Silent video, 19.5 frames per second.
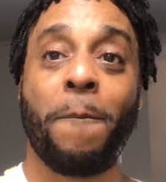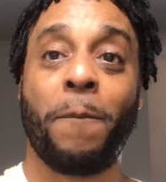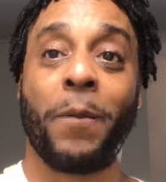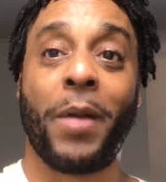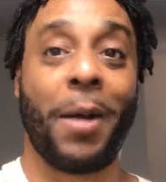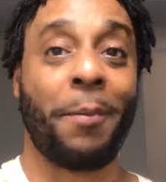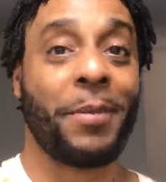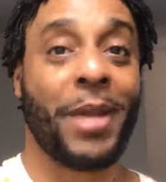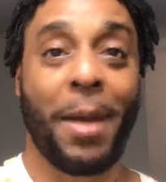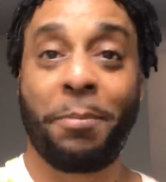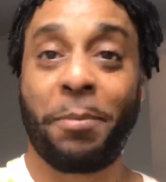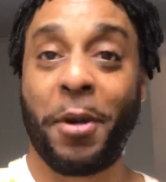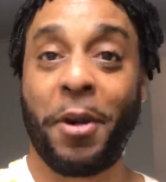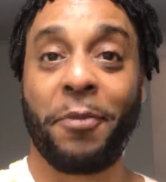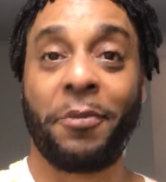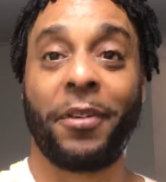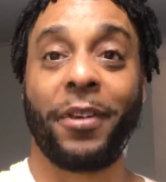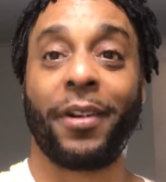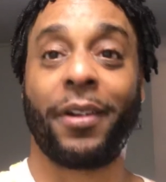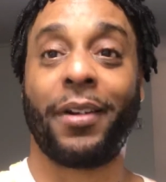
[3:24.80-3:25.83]
I'm not
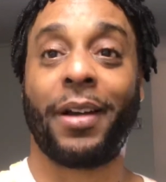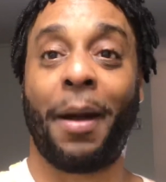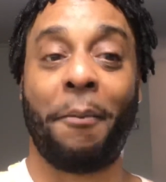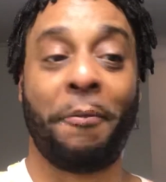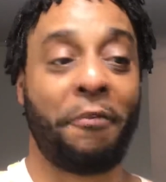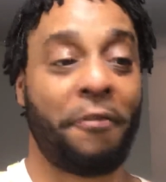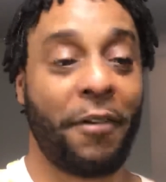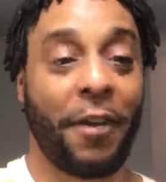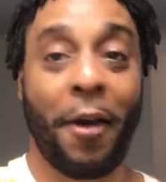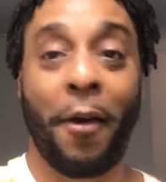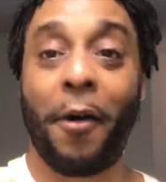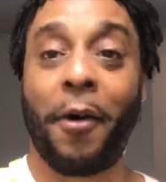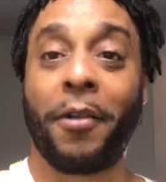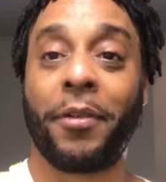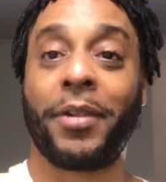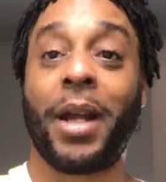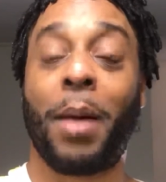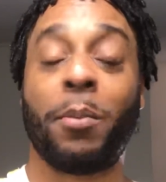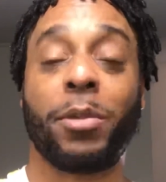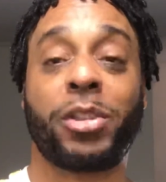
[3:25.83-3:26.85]
perfect. I'm
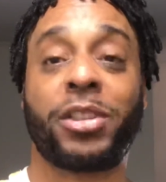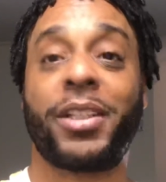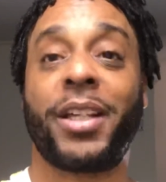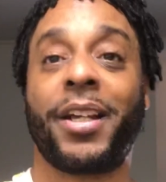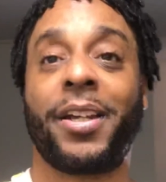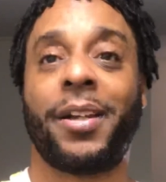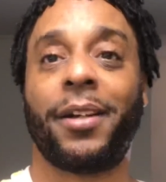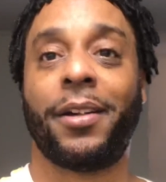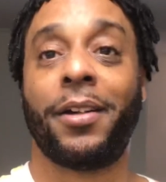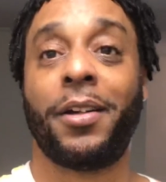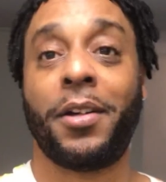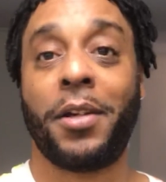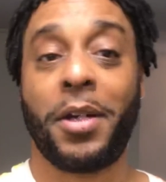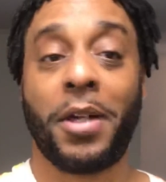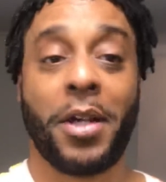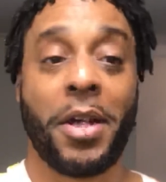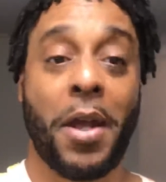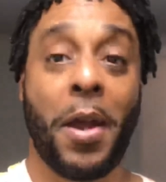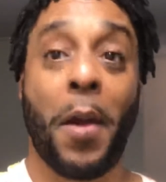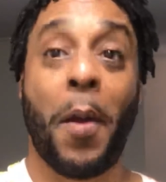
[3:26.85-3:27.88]
flawed. I'm a sinner,
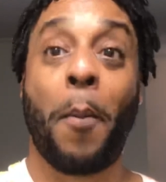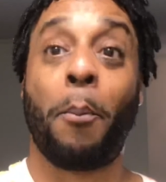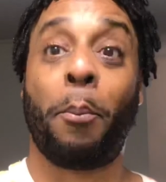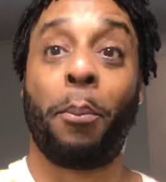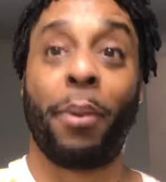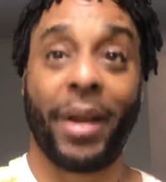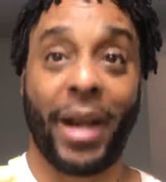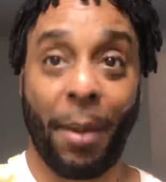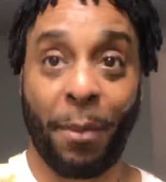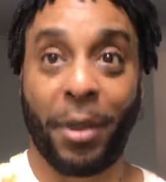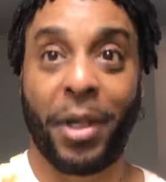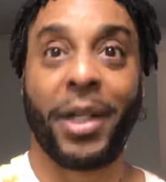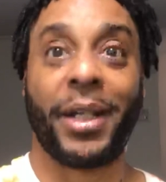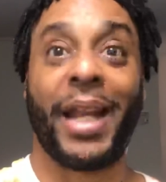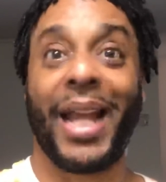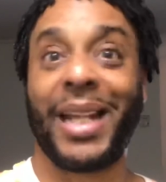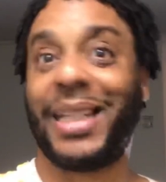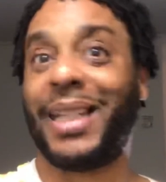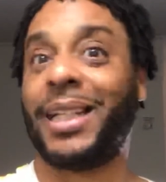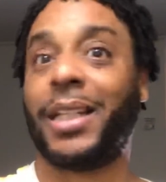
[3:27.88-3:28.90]
but I'm
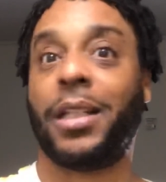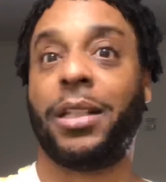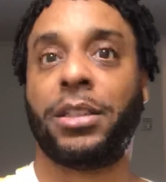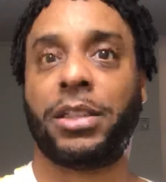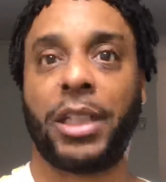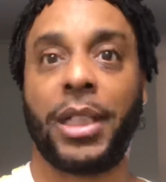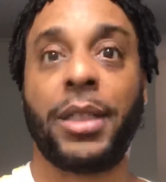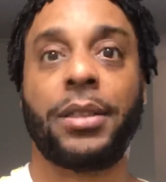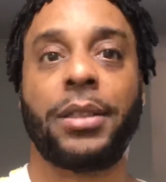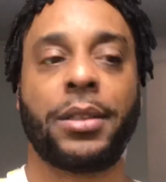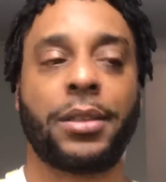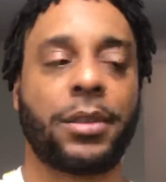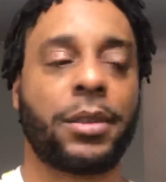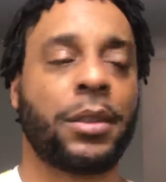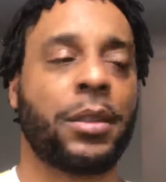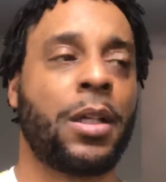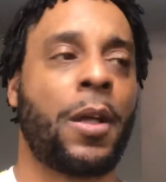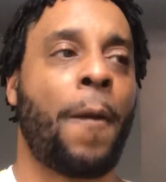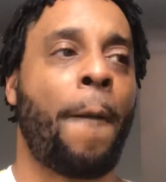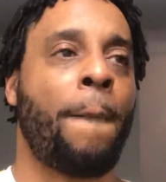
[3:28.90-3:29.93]
connected to Jesus.
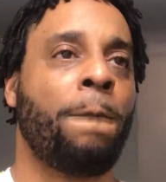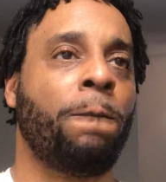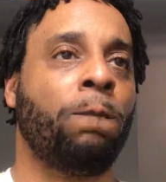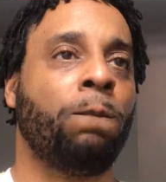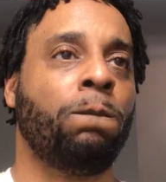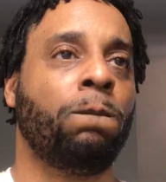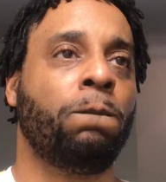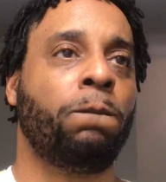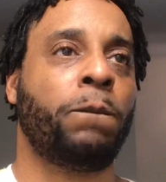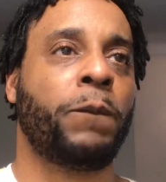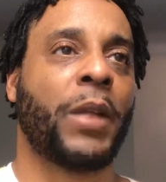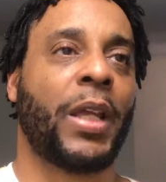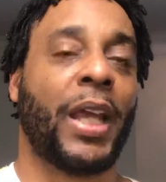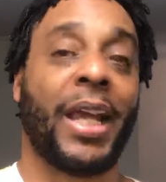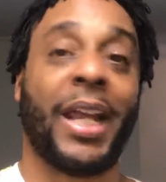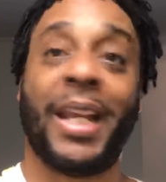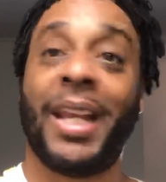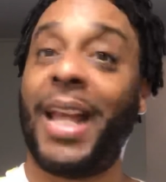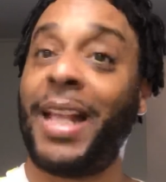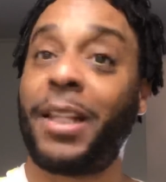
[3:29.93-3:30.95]

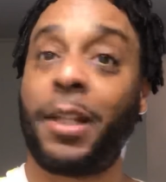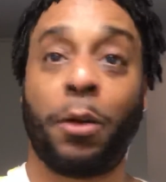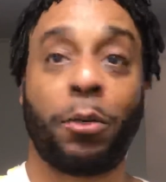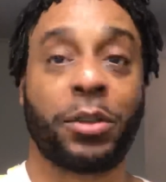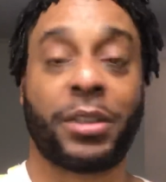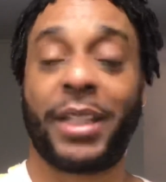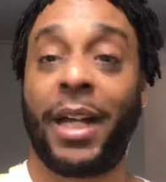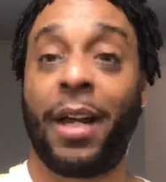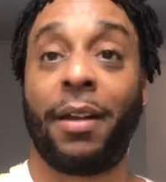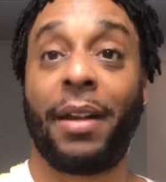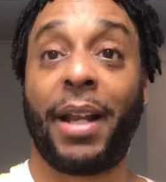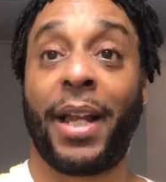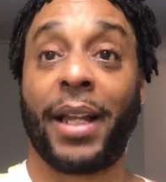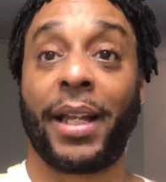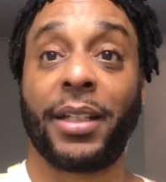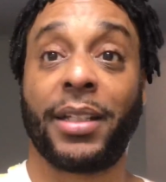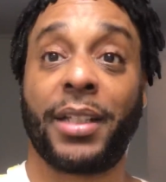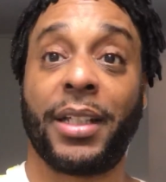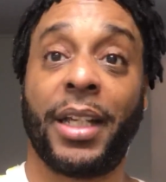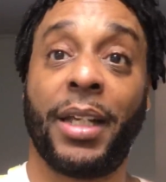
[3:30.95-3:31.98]
And that don't sound like
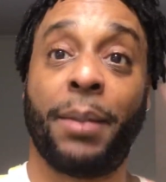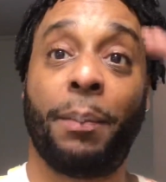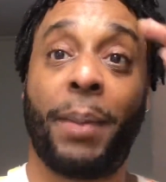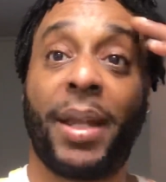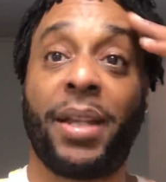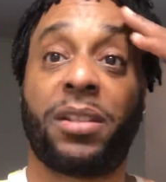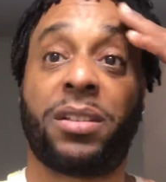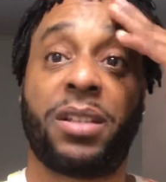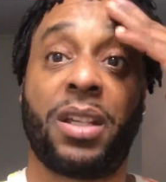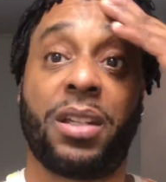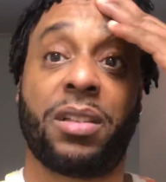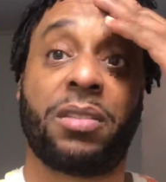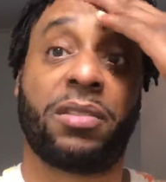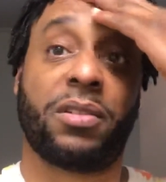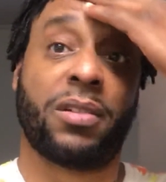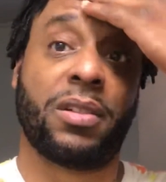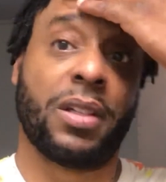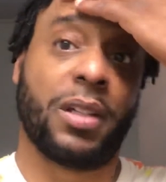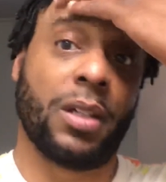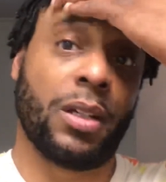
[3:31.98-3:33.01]
it makes sense
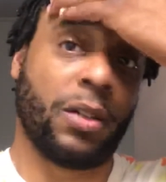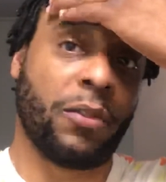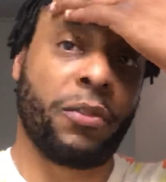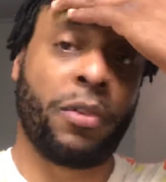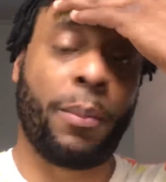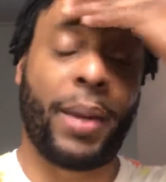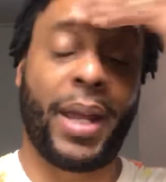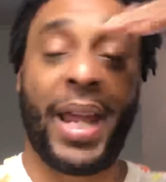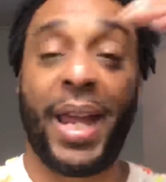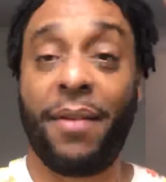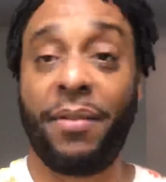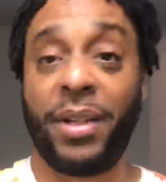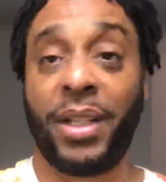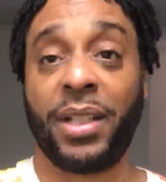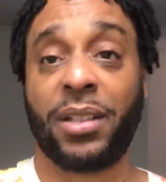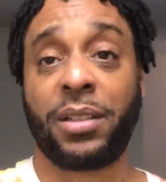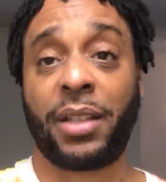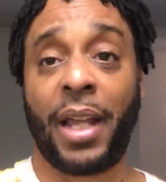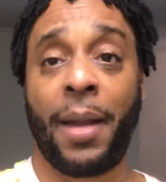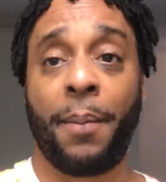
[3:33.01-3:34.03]
from a heavenly
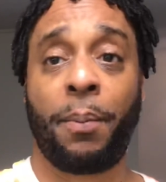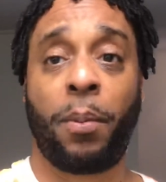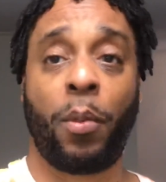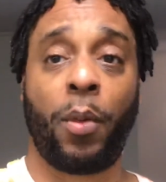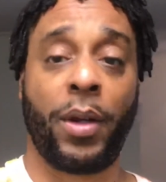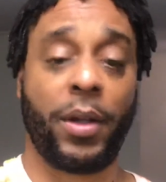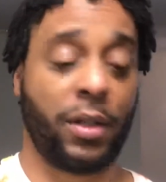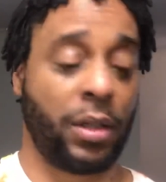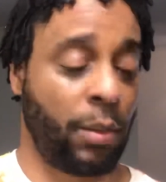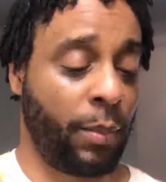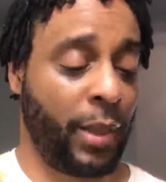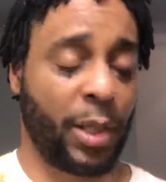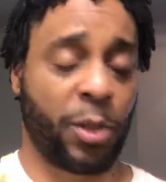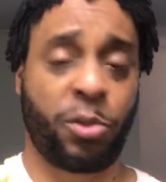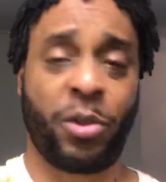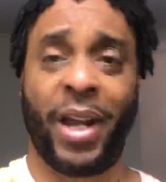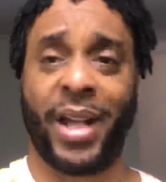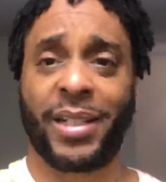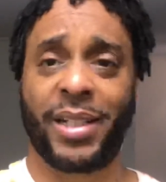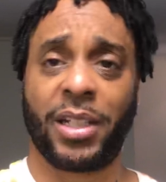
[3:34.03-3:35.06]
standpoint to be
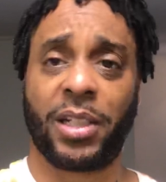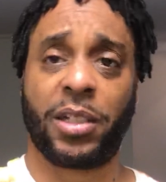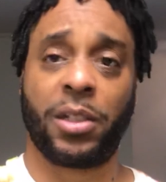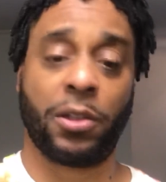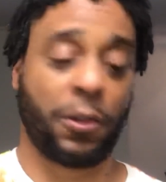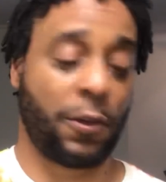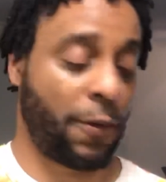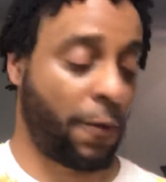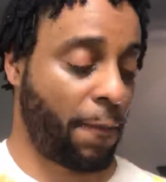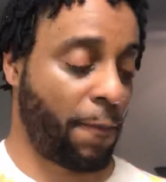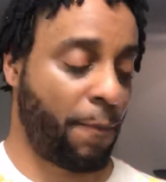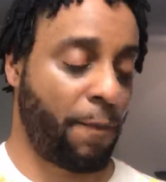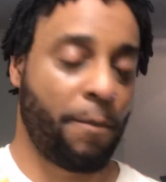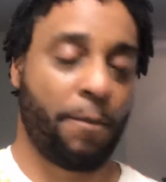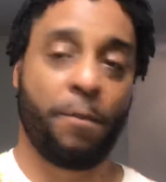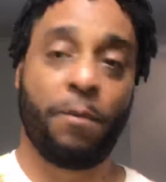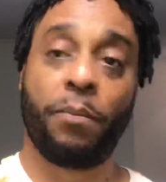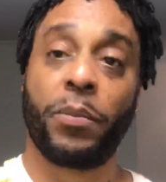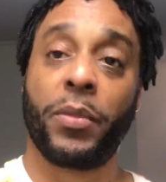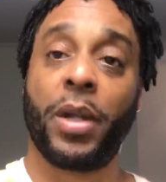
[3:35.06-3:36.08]
attracted to
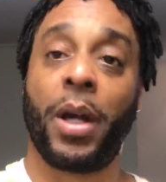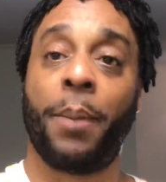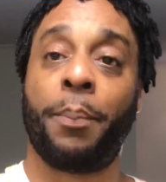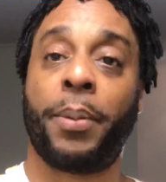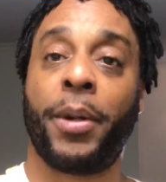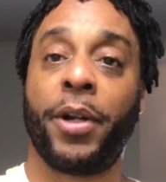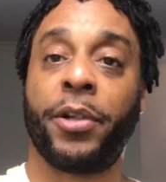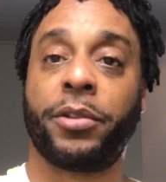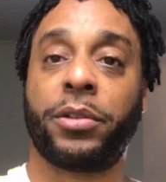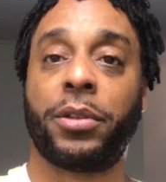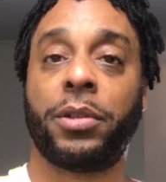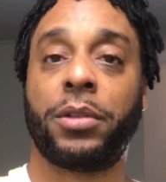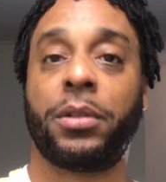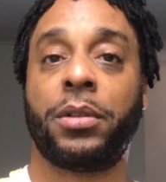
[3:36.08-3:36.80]
a person